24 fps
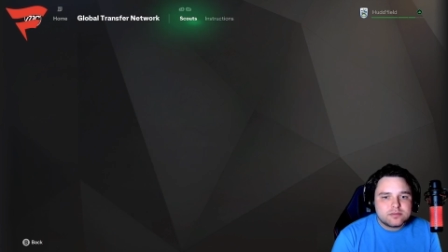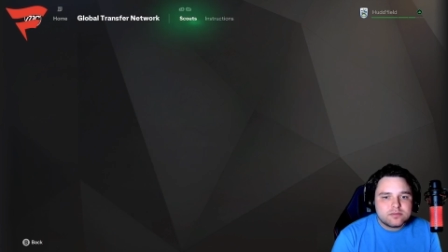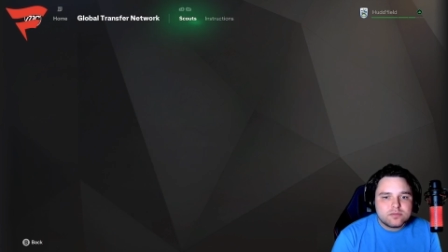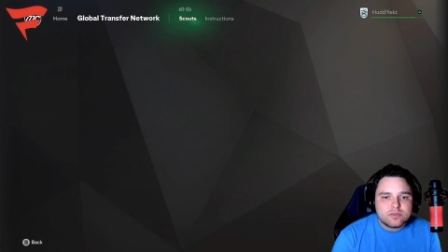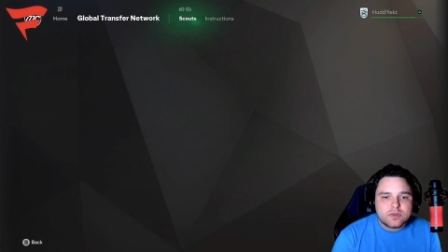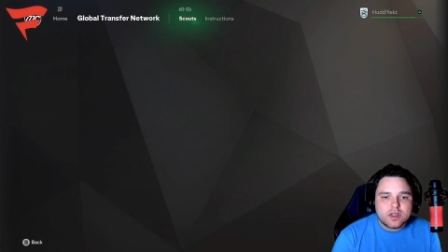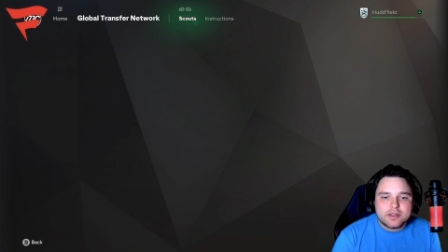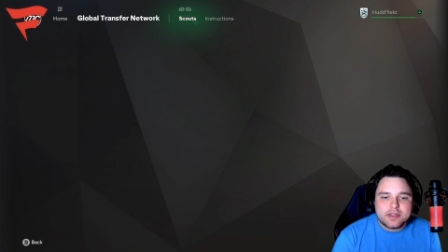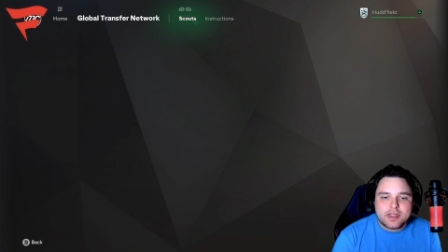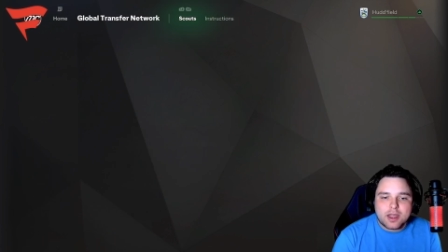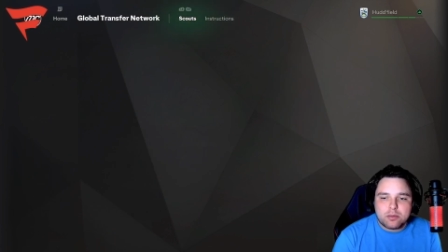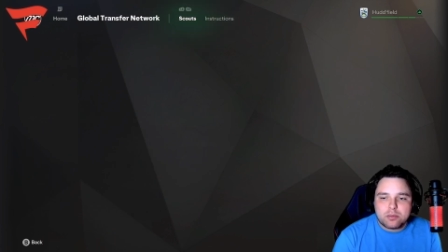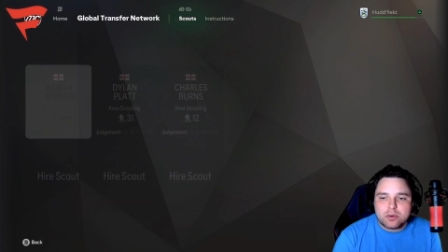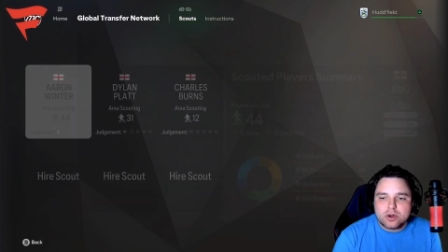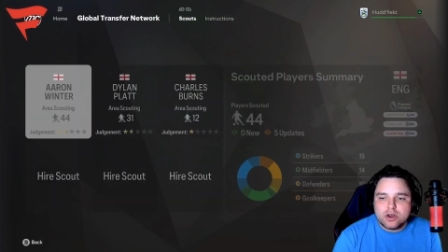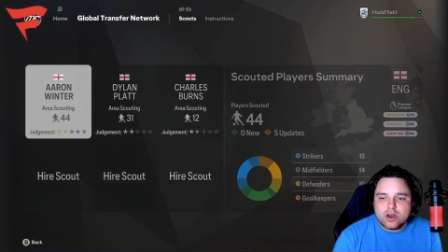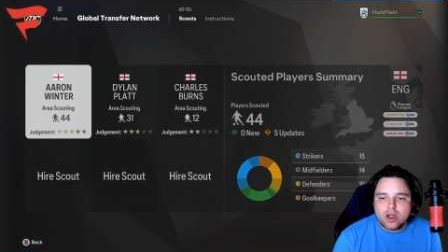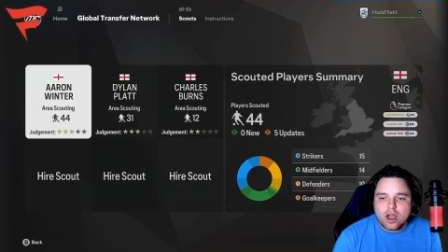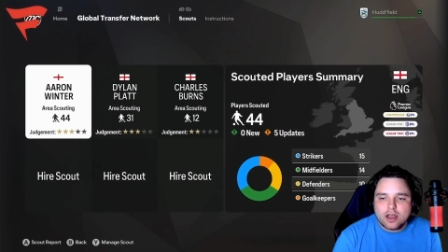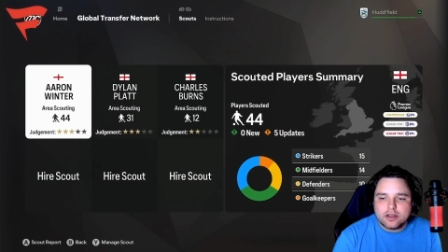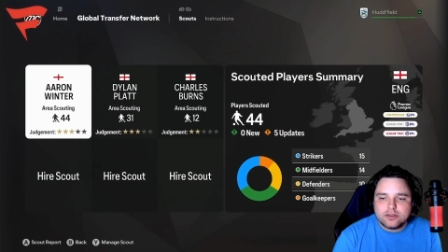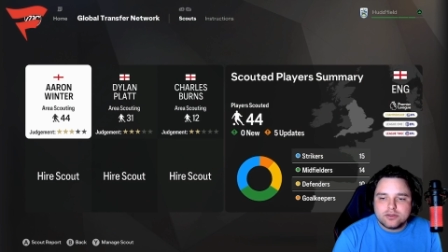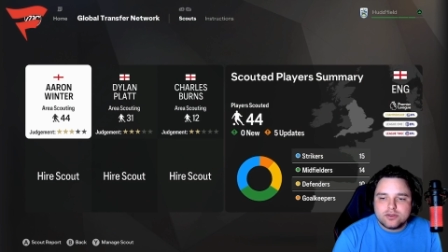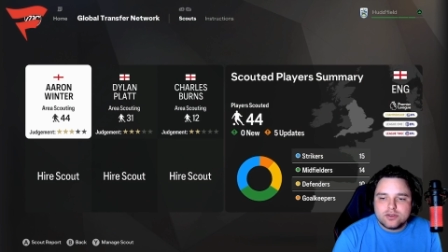that we're
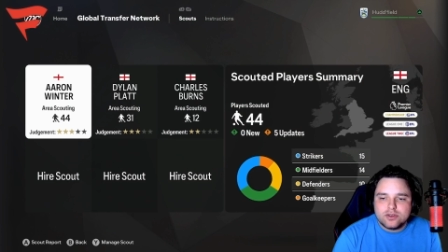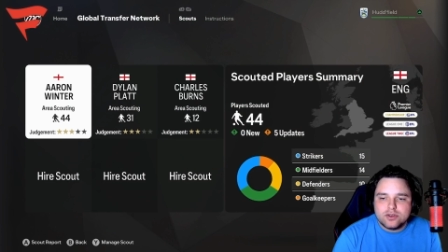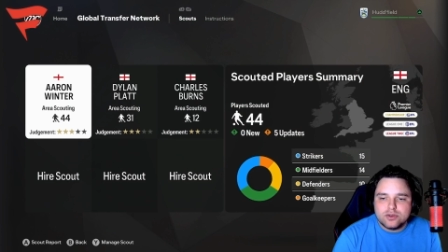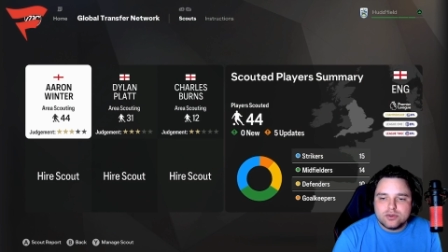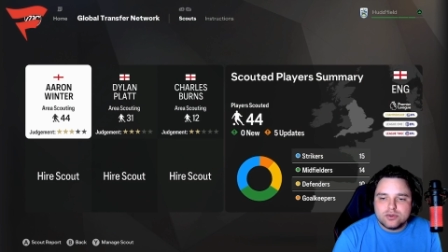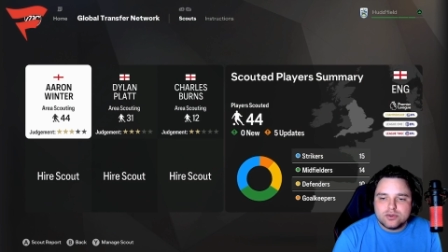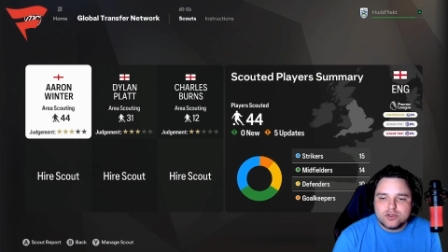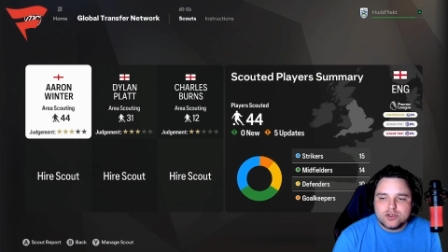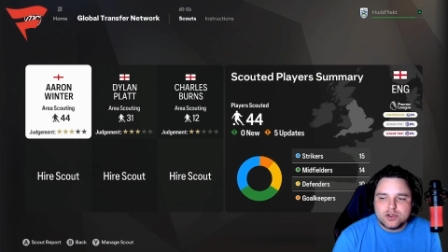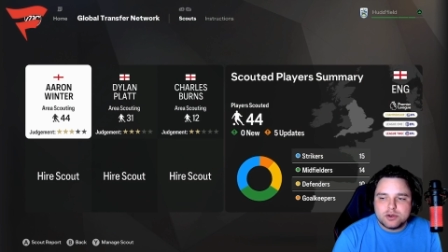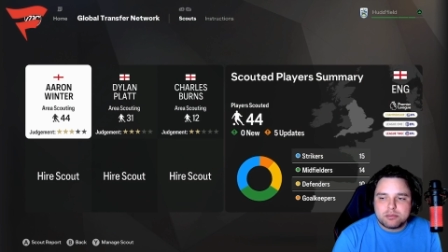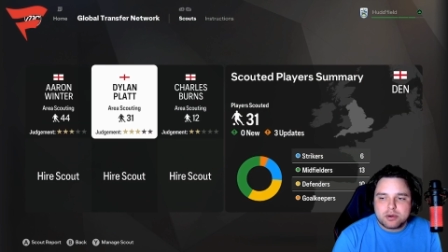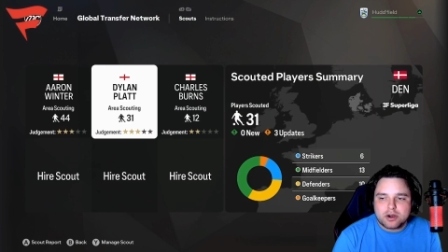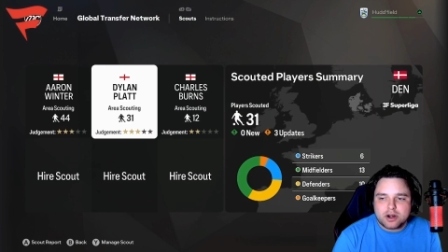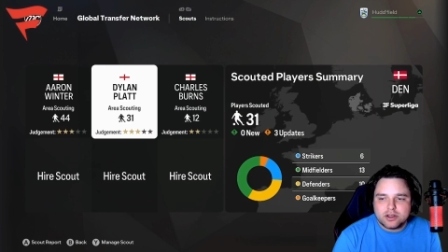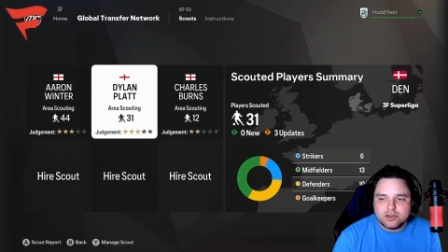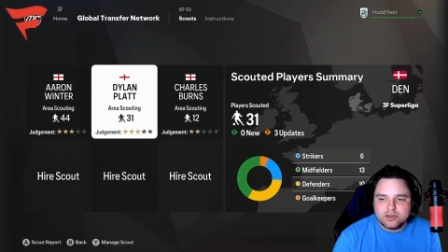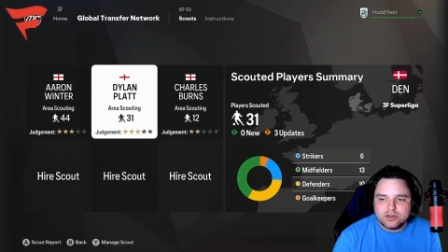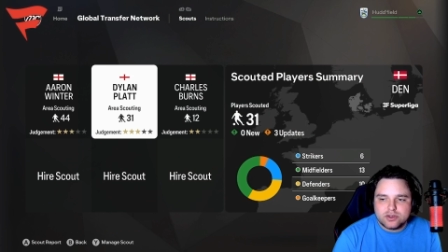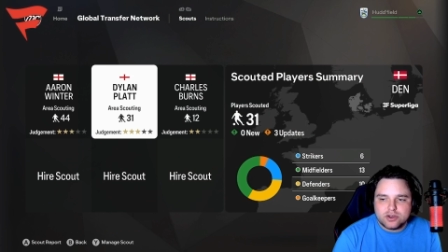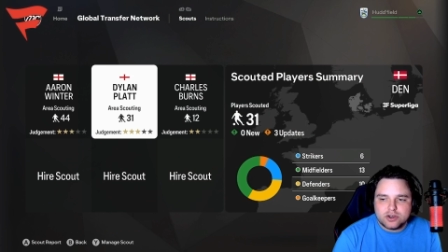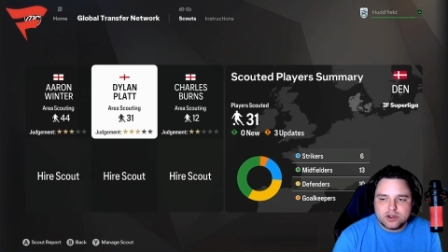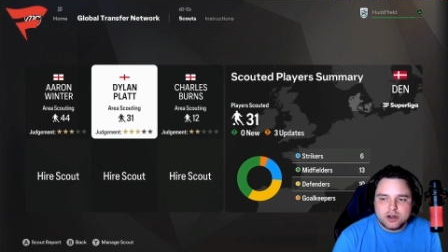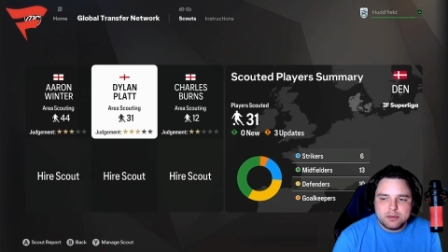not too super
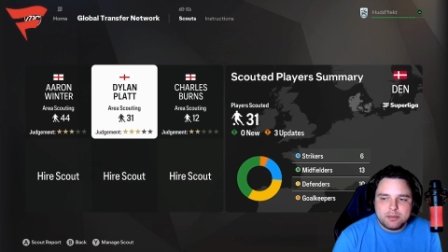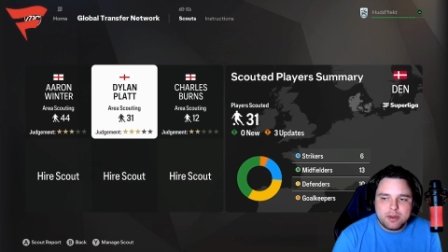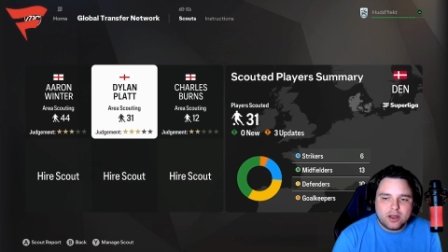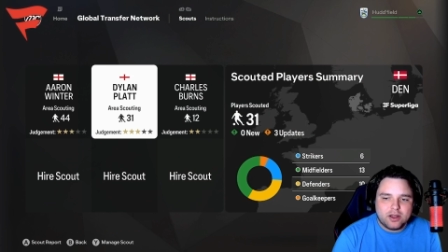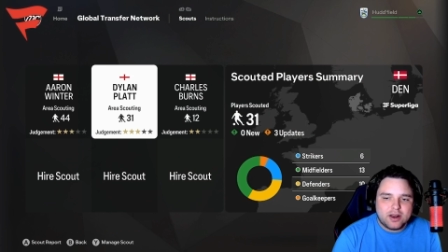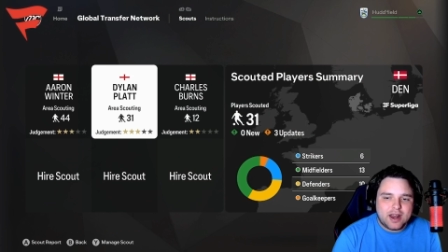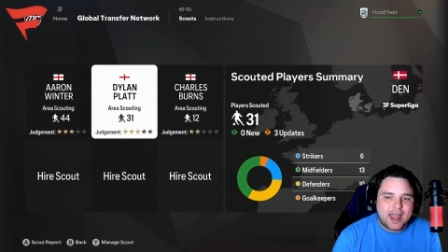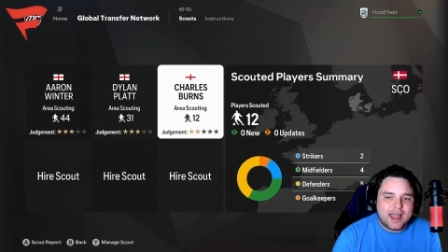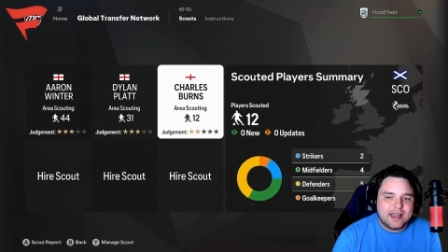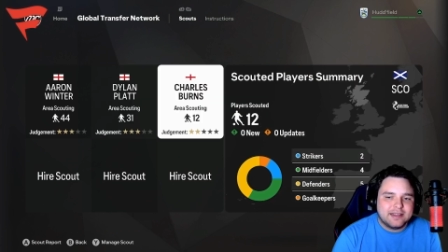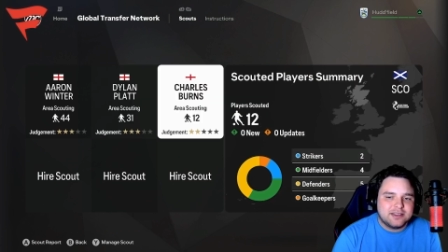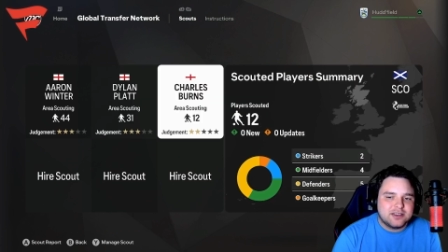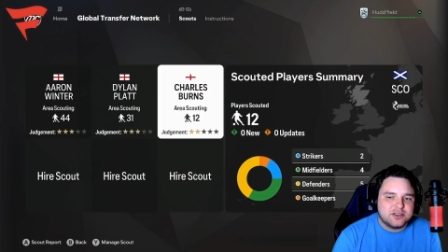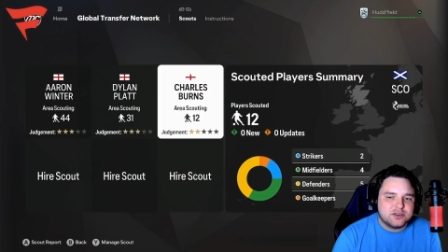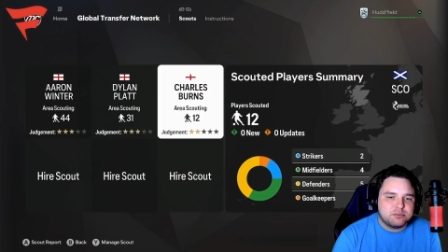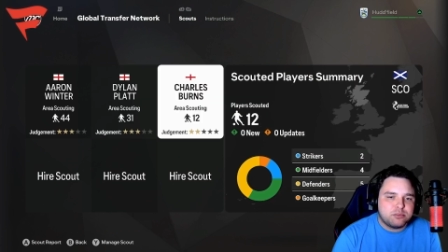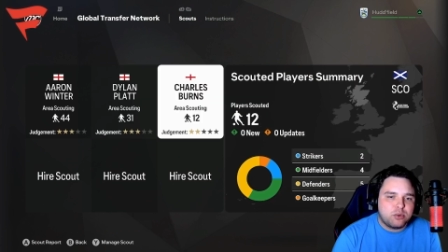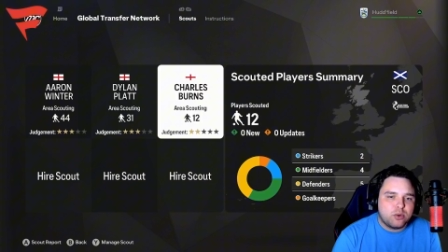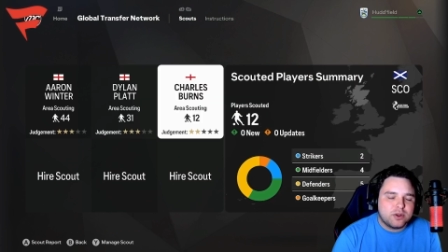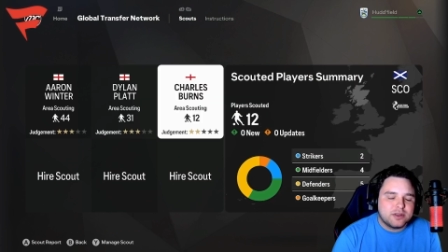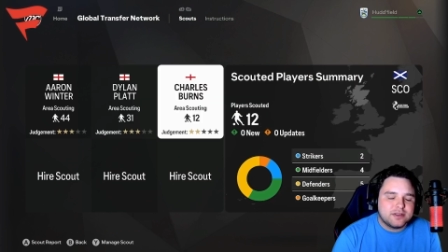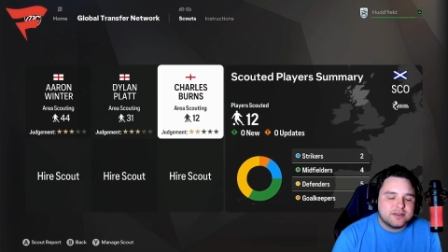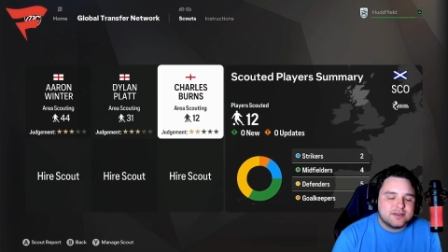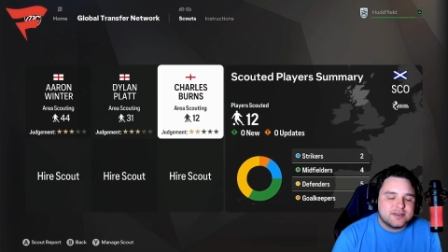concerned about at this
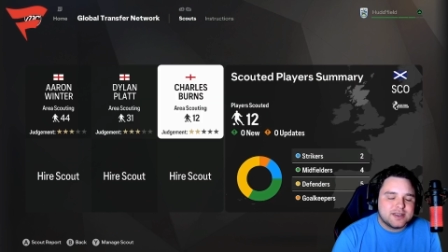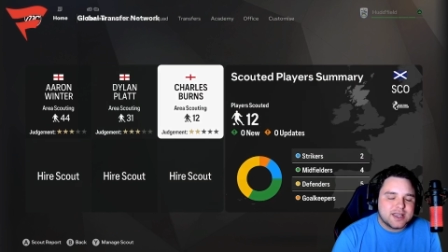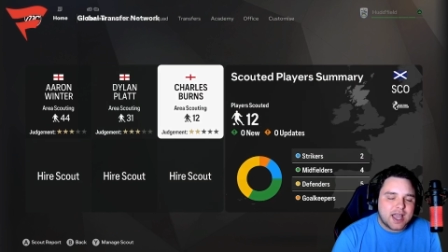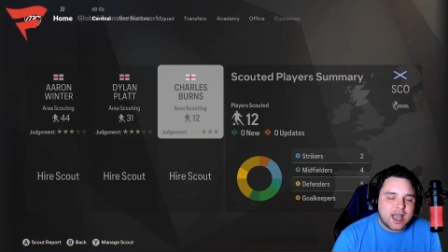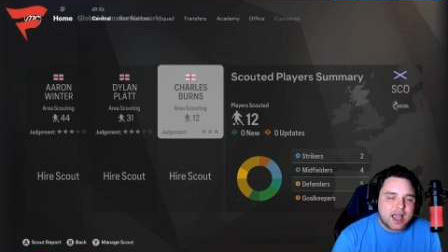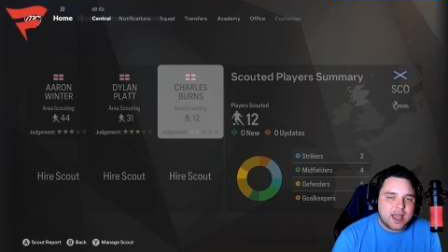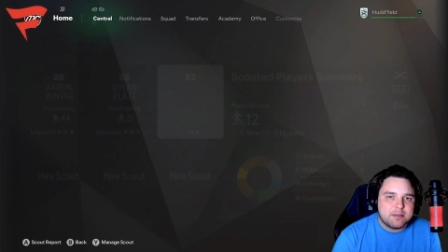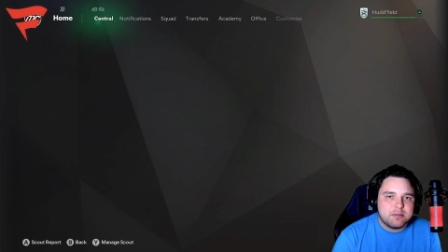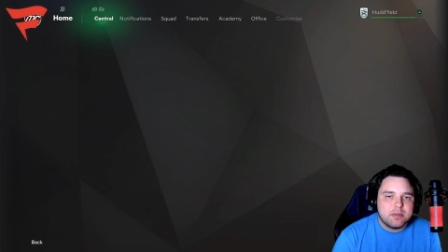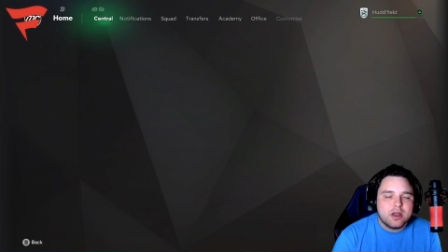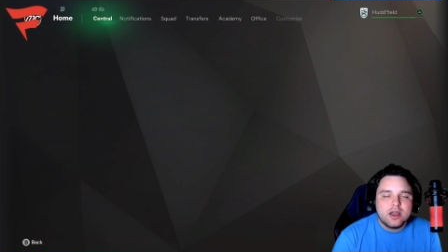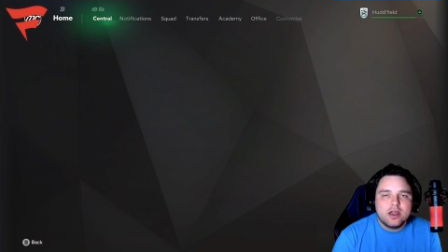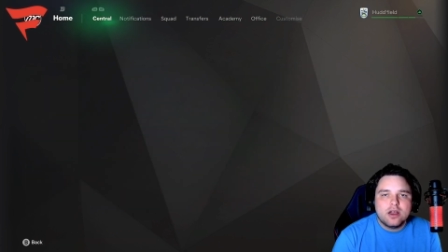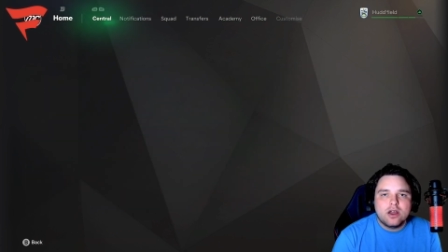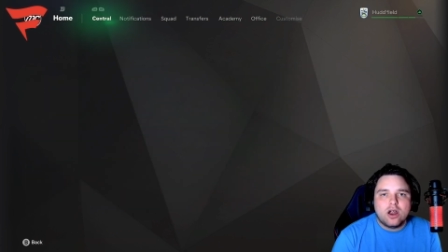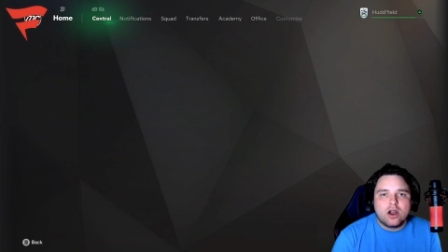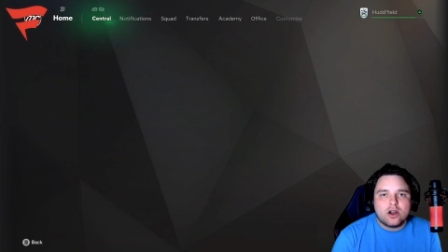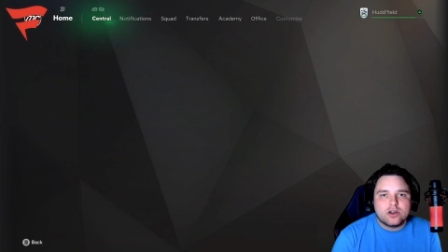point in time. Our